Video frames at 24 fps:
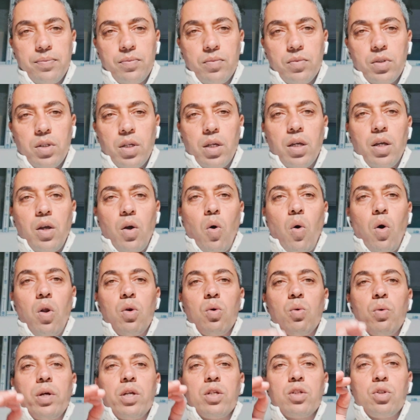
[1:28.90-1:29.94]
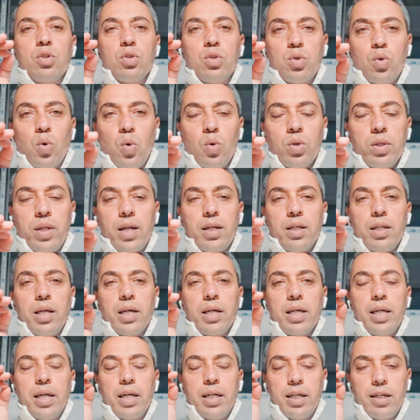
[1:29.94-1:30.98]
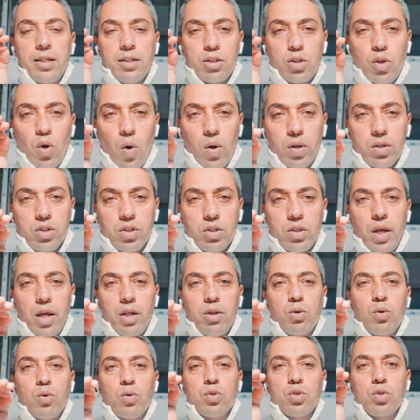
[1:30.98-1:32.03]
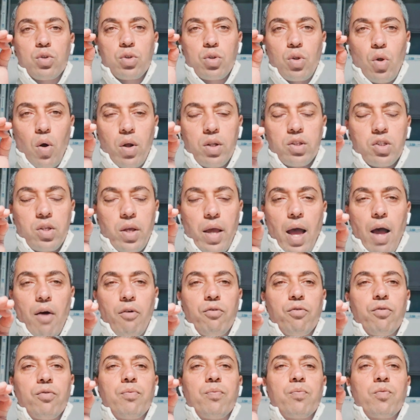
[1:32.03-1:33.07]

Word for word: they always know that they're creating thoughts and those thoughts have